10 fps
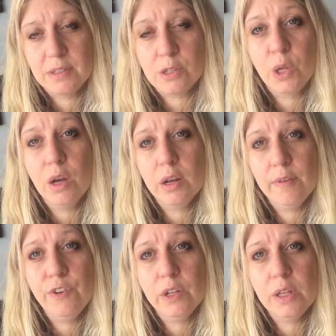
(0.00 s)
And so here at
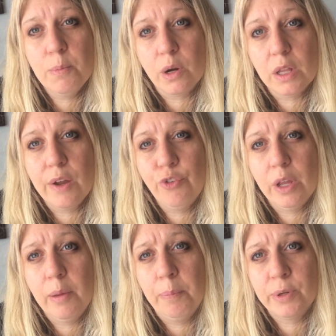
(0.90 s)
Infinitely More Life,
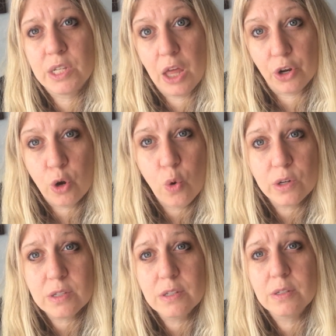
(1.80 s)
we put together
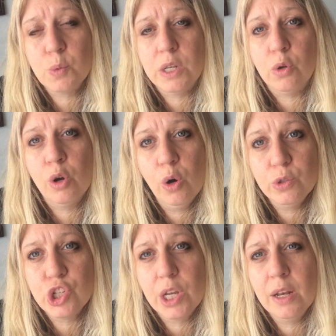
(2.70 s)
courses, we do
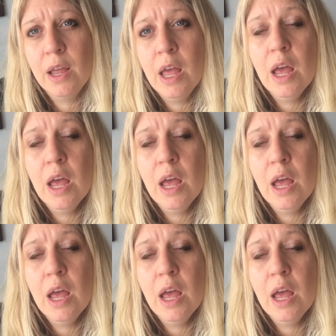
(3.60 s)
coaching.